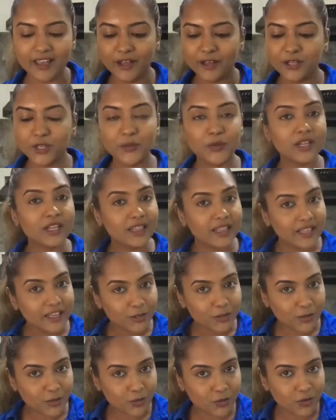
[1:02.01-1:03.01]
you want to let it
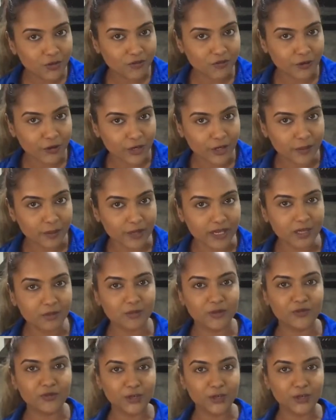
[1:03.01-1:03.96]
cool for a bit before